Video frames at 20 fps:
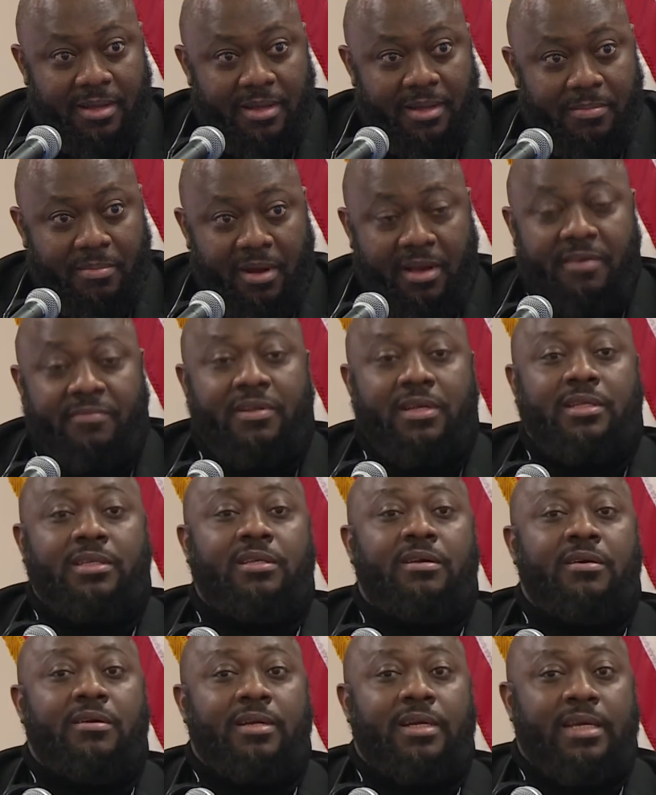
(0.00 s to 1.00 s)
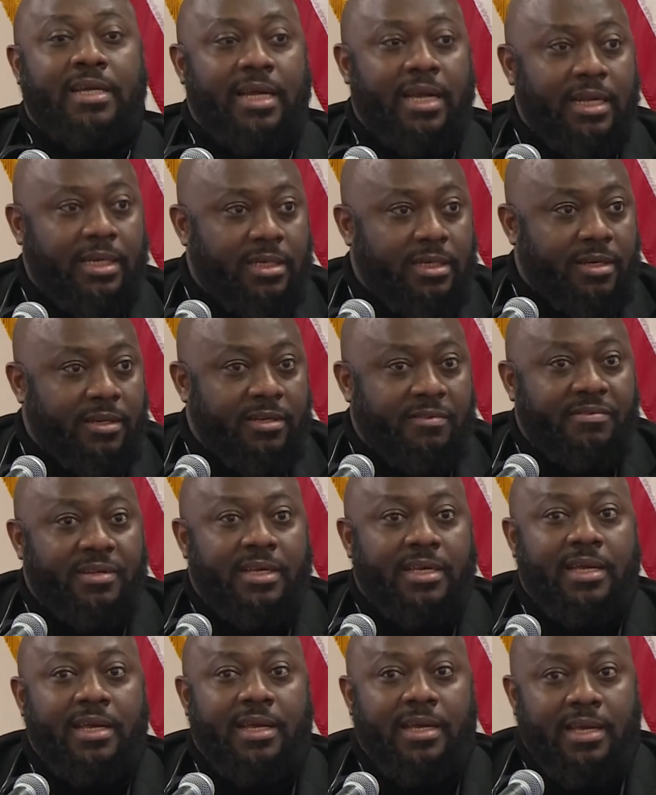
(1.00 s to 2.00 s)
But if they
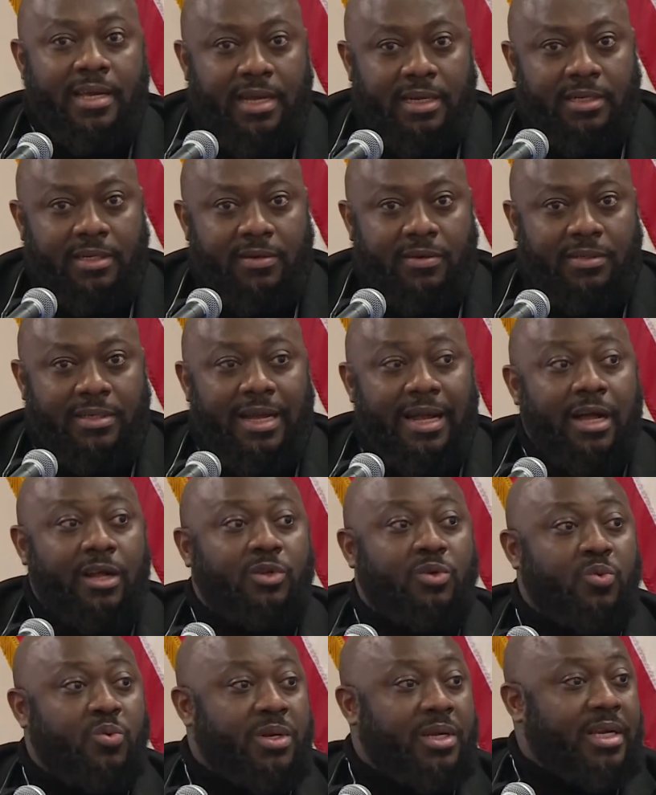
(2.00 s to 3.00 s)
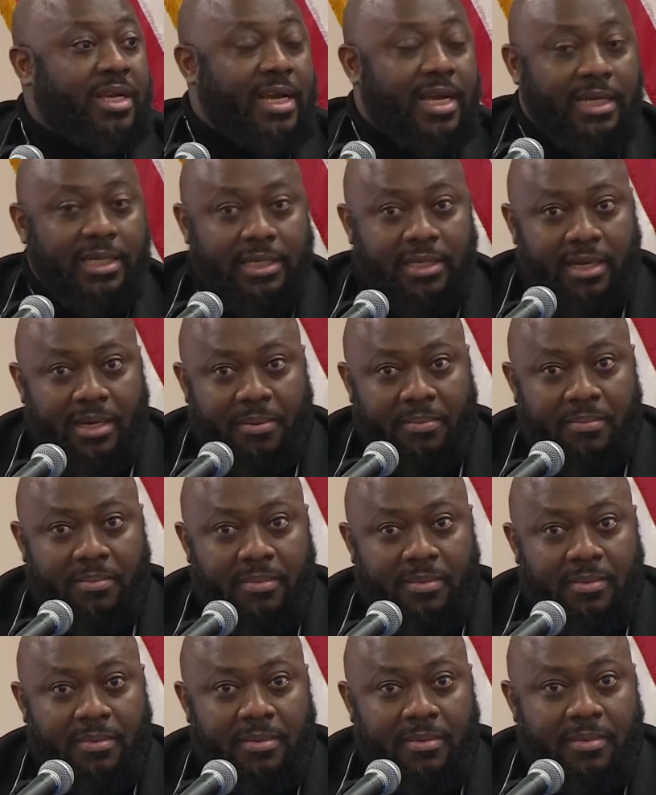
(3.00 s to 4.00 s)
can't get to us, how do we get to them?
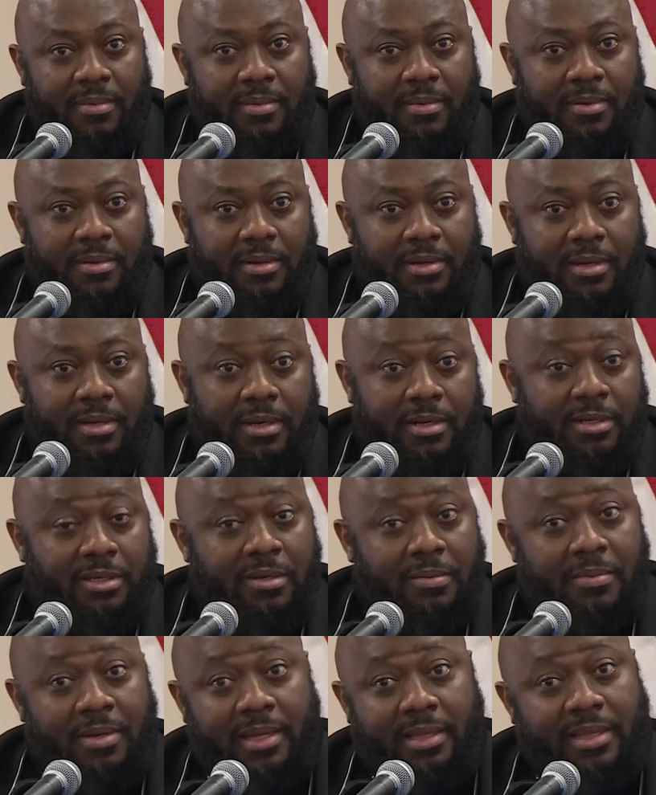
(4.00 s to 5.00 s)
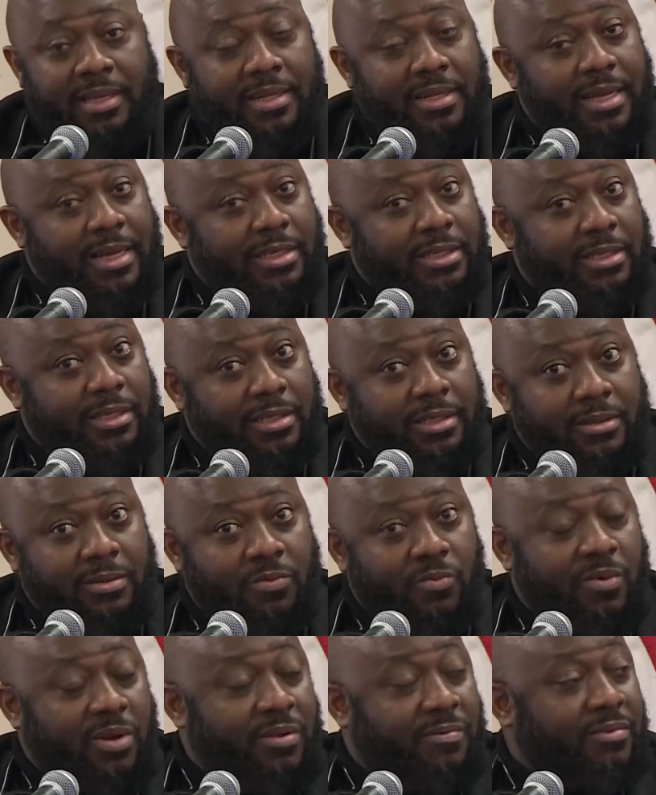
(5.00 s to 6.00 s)
And to me, I think that's just
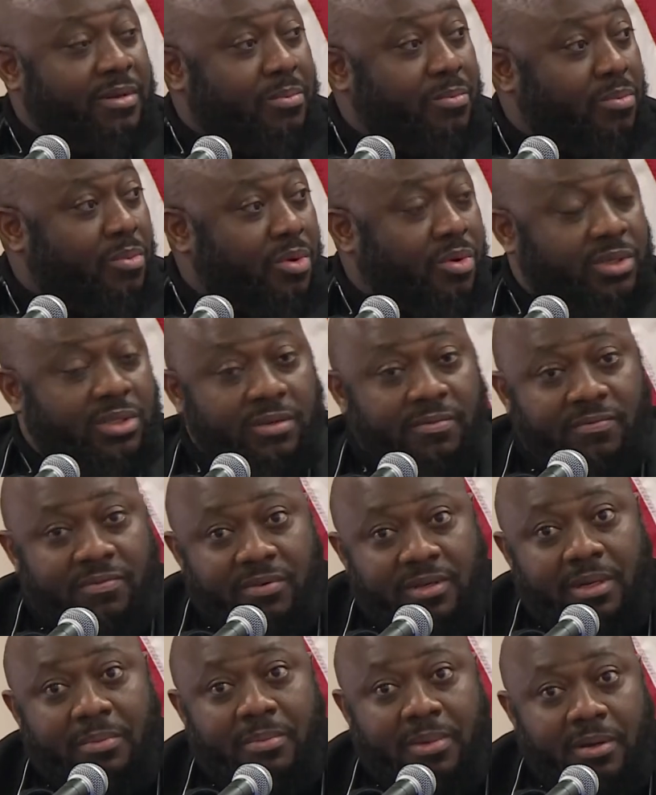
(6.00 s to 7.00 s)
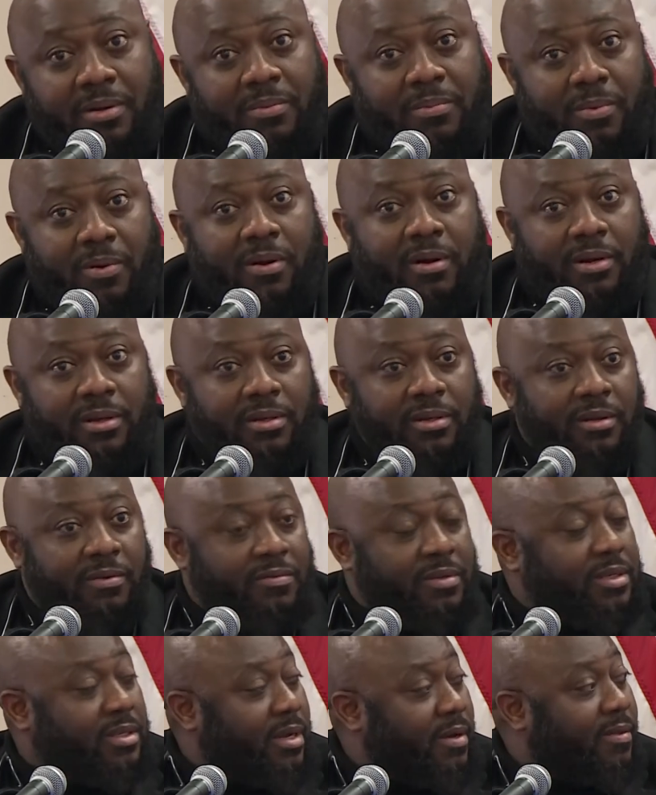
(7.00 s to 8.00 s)
one of the most fundamental part of
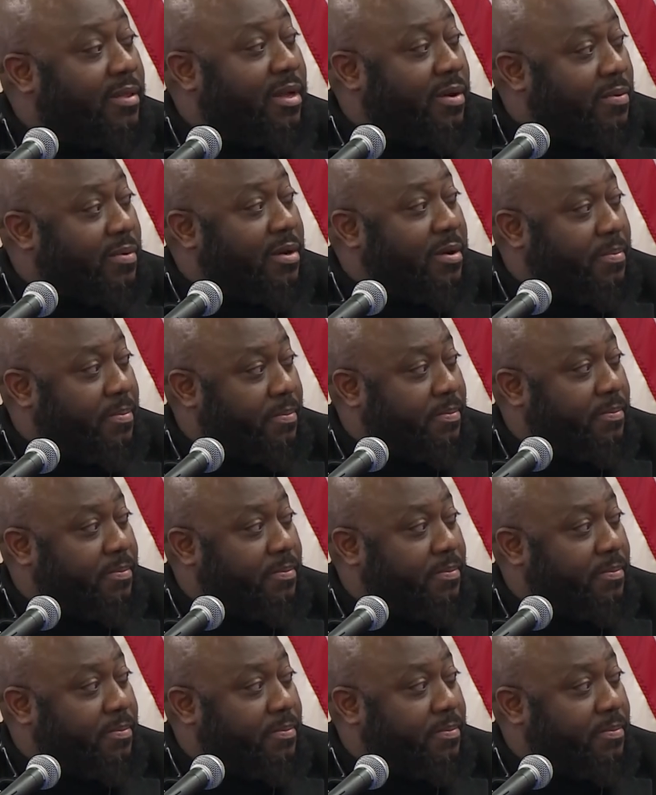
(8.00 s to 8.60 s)
this health equity.